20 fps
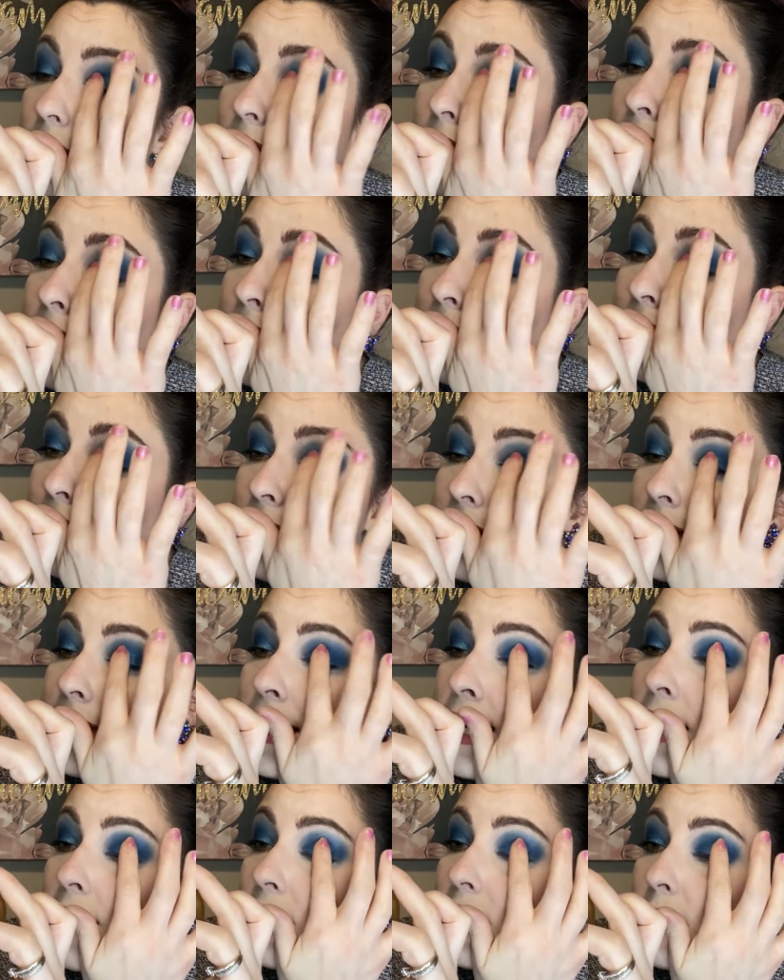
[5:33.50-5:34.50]
Again, it doesn't
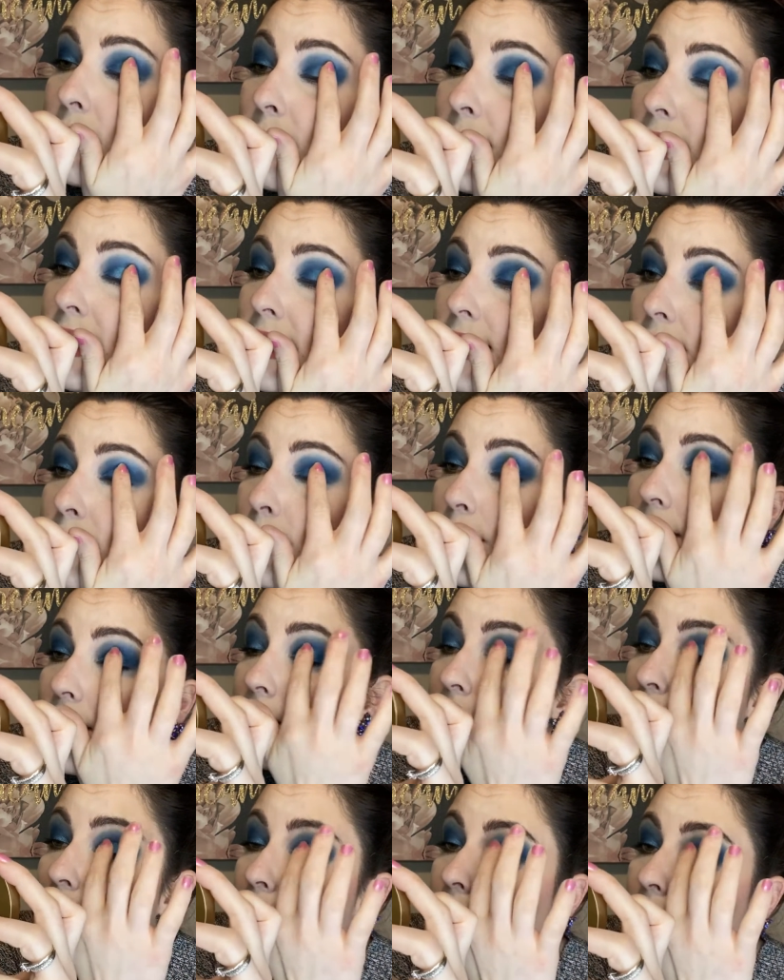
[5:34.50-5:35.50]
have to be this one. You
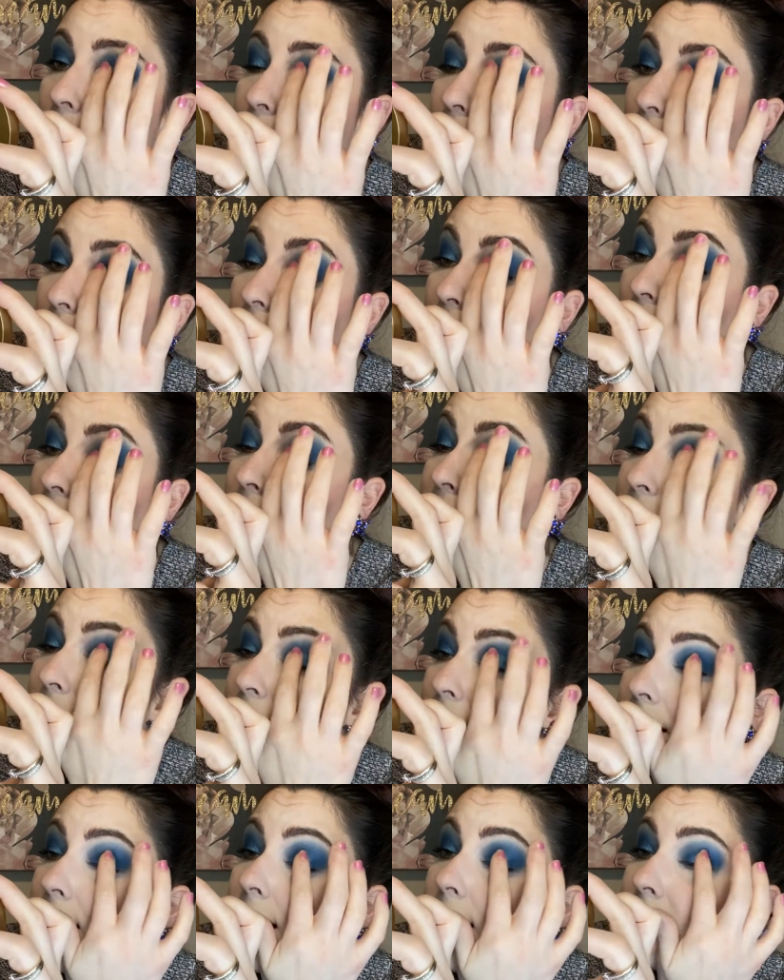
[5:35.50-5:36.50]
can go for the lighter
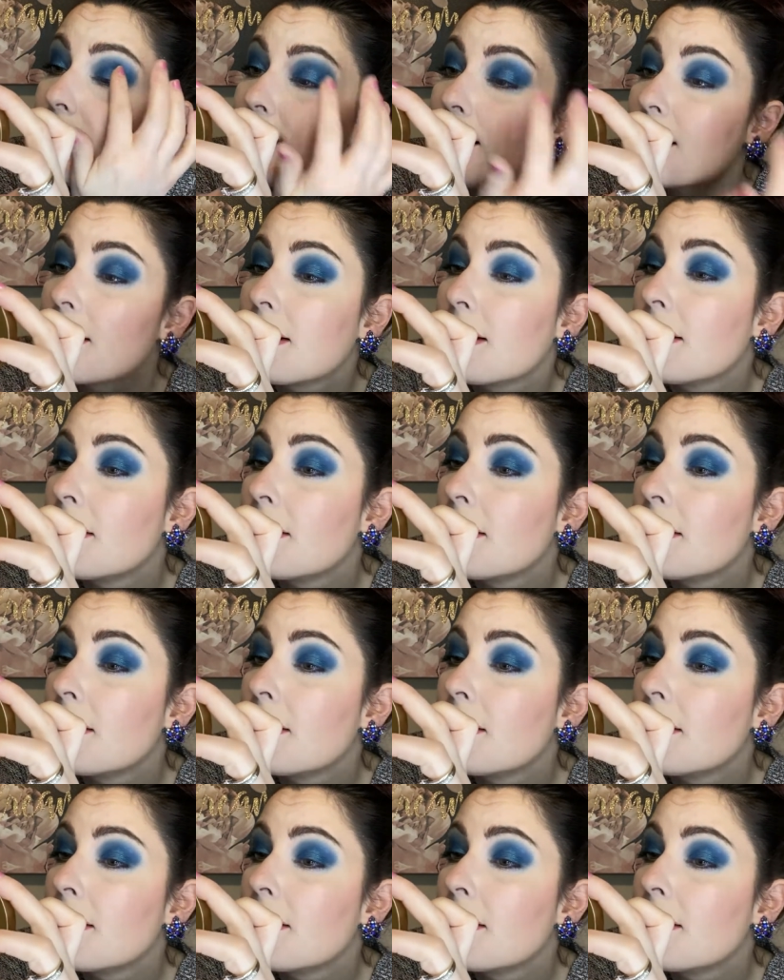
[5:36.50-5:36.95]
color.